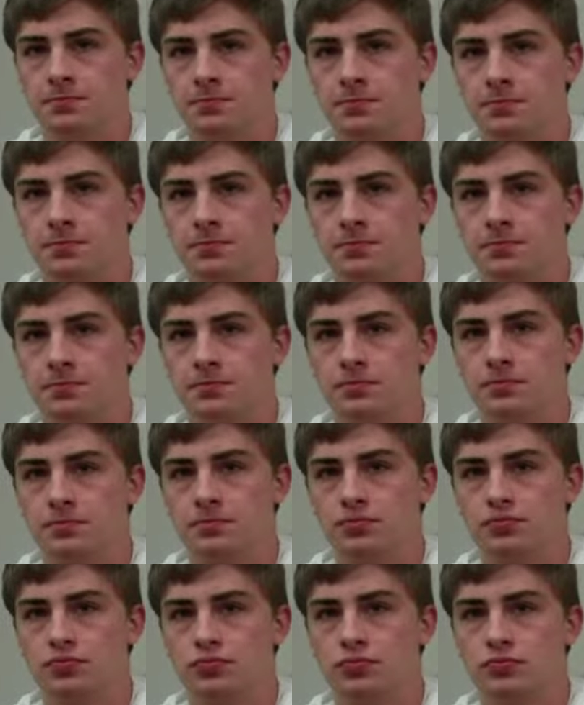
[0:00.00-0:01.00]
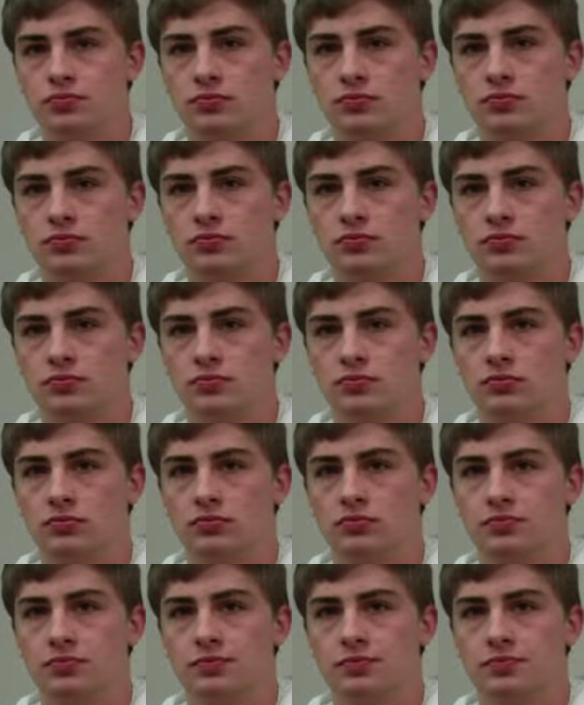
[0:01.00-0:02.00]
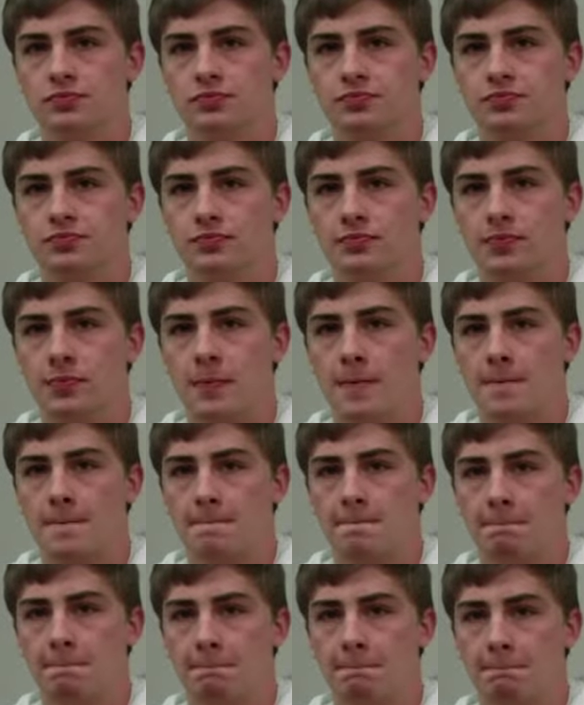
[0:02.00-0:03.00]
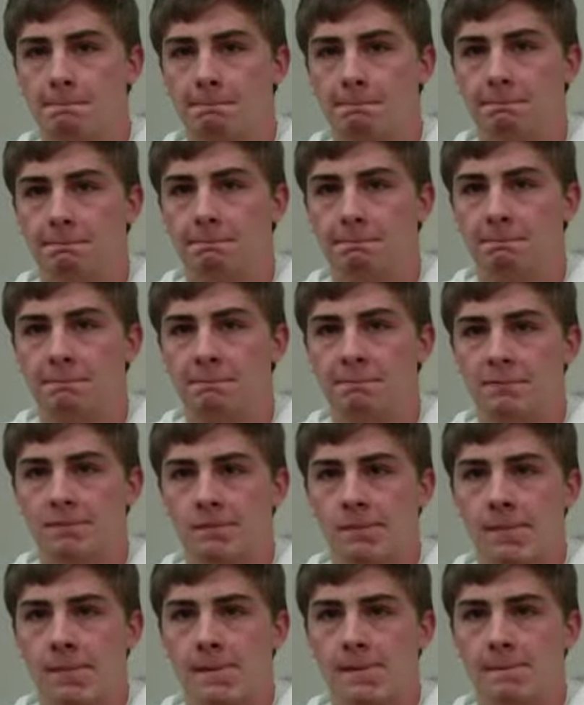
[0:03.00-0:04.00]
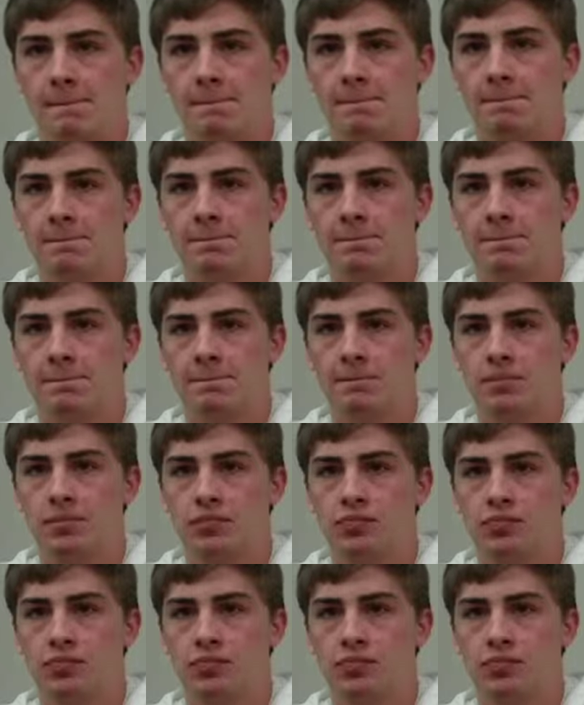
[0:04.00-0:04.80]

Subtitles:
compare? Or how do they, how compatible are they? Or how do they work for you?